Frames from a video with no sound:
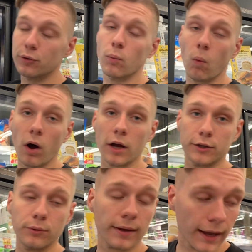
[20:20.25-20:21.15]
you want,
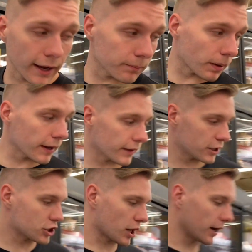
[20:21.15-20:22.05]
you can buy
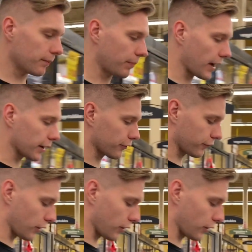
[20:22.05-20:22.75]
that giant bag of